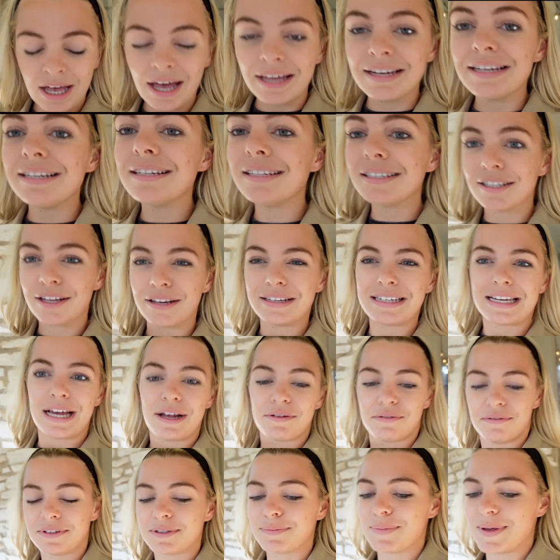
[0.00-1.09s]
I need to slow
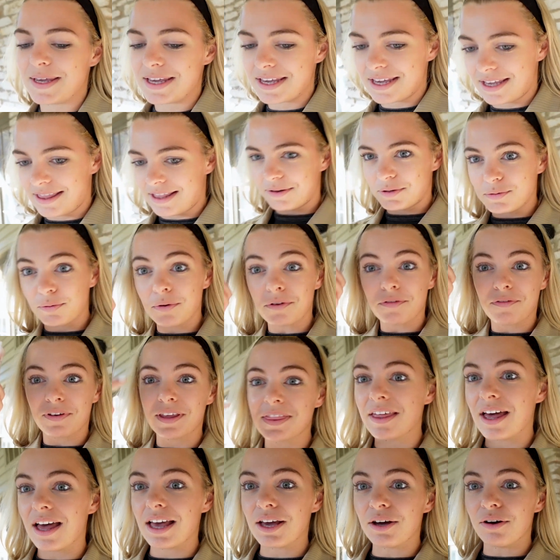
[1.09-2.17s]
down speaking. That was one thing
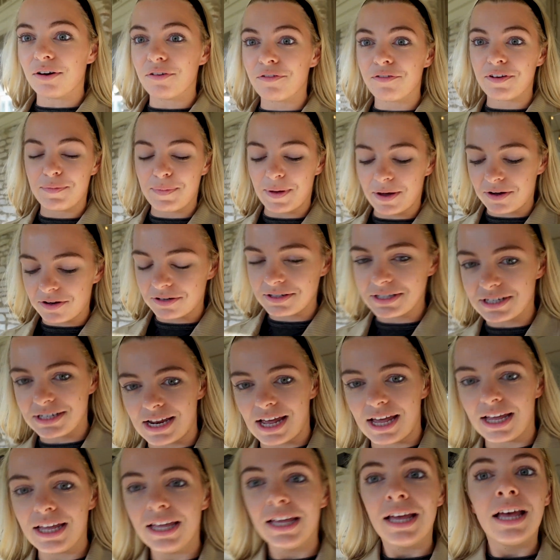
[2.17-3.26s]
that I got feedback on
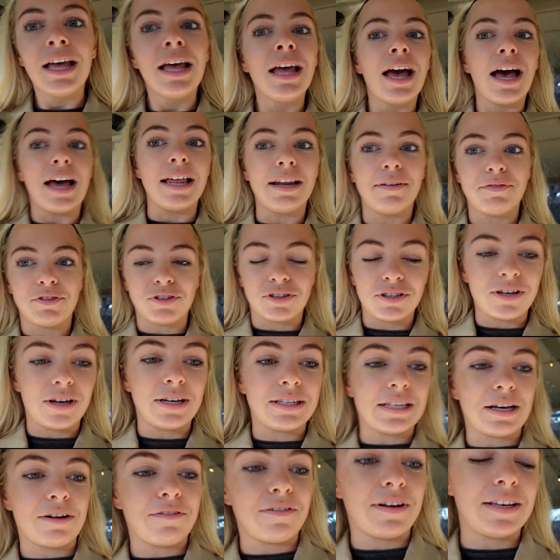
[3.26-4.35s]
today, and I've just
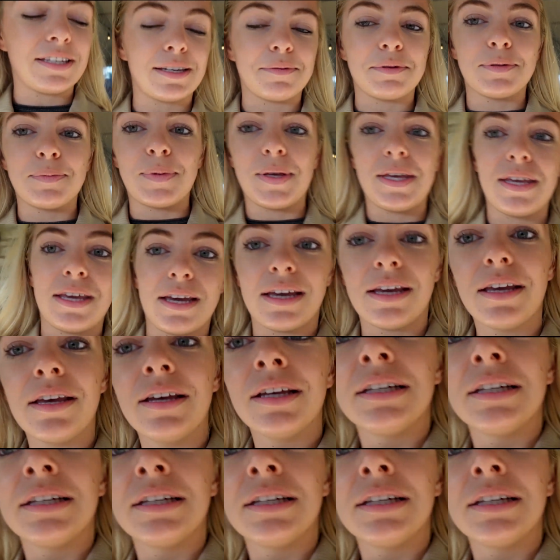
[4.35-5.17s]
noticed how fast I'm speaking.